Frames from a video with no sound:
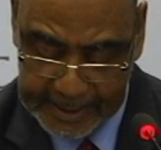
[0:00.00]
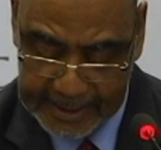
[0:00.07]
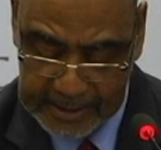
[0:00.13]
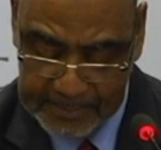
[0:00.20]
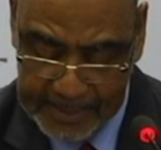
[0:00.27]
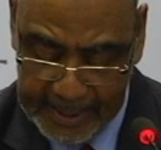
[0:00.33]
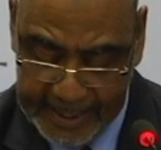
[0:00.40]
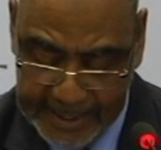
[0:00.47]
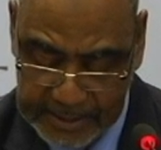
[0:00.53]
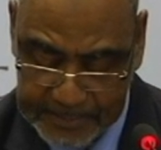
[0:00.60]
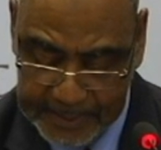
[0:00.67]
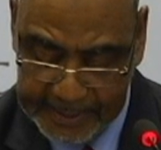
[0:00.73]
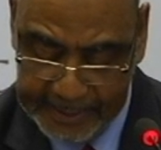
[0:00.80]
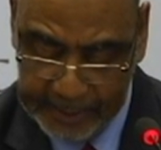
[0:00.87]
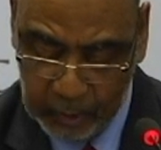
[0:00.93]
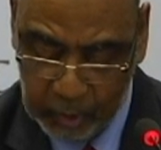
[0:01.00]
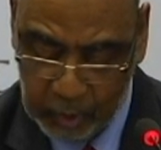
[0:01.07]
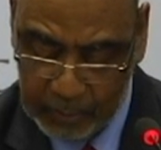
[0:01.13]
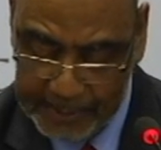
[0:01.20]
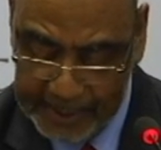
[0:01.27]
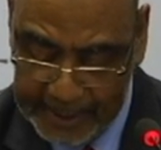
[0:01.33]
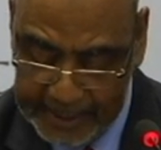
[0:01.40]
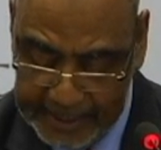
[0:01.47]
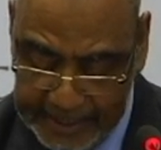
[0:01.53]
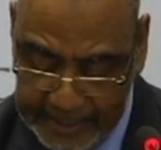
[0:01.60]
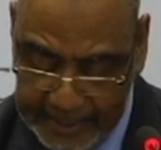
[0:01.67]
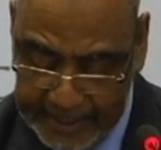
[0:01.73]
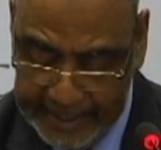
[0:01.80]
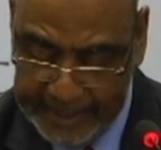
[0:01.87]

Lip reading: Zanzibar has been economically